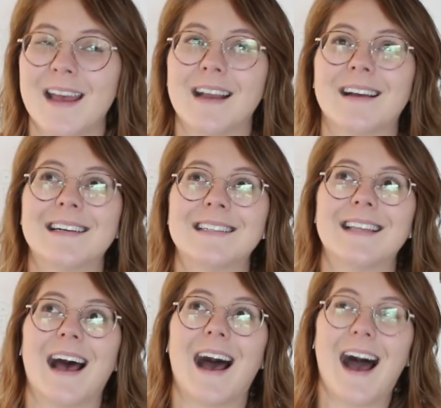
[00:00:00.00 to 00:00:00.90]
Because
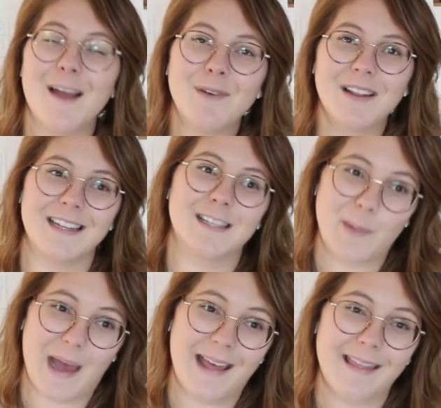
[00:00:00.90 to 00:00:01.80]
I'm willing to
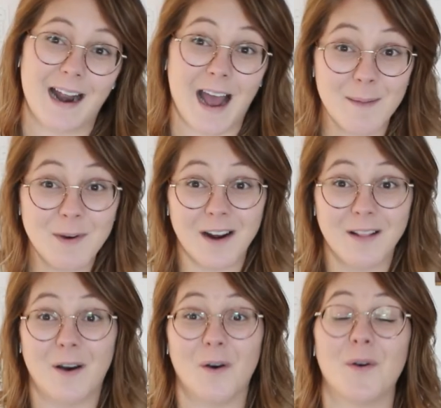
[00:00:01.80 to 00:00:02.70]
bet that I'm not
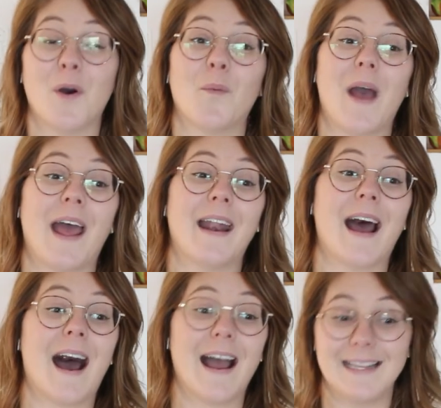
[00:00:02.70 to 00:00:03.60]
alone when
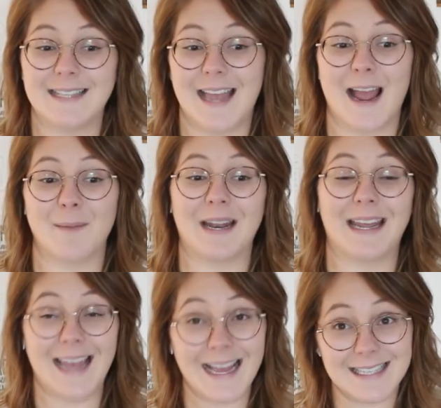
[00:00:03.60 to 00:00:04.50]
I say I'm going to
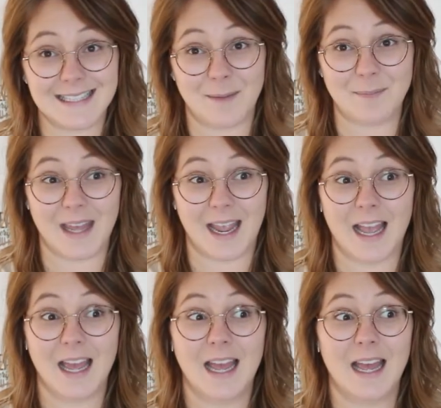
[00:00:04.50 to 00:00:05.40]
get to something
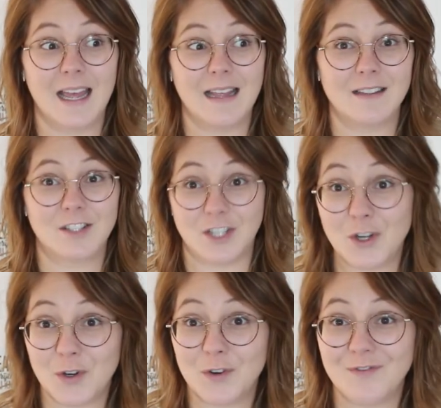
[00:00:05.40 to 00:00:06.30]

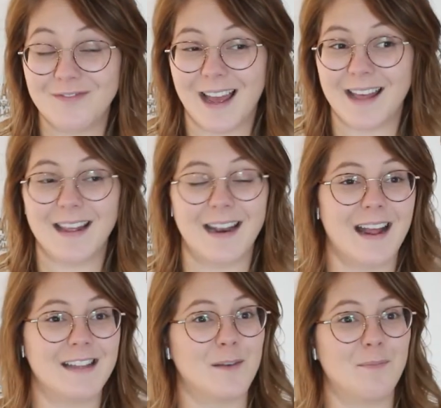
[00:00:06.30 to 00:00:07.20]
soon. And then it ends
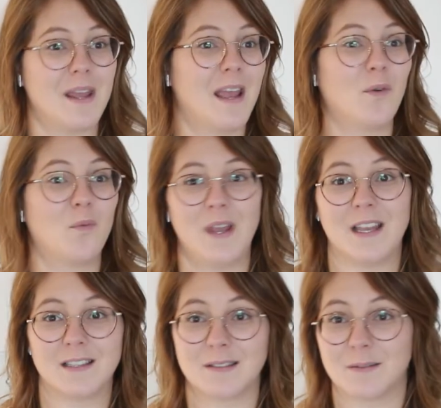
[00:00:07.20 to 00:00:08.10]
up being
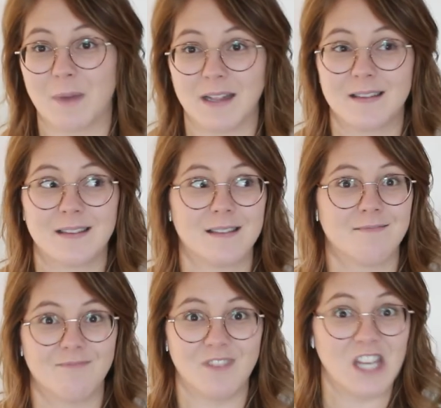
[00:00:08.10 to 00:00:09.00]
weeks, months,
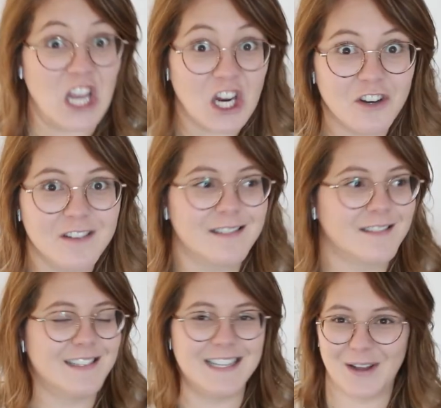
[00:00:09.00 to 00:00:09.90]
years
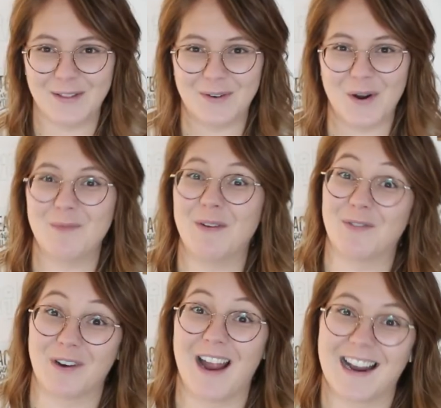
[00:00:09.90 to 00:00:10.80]
down the road
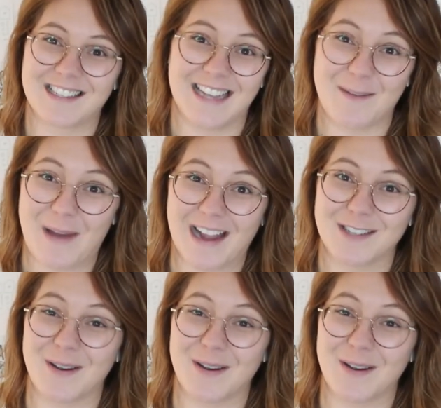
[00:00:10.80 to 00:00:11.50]
before I get to it.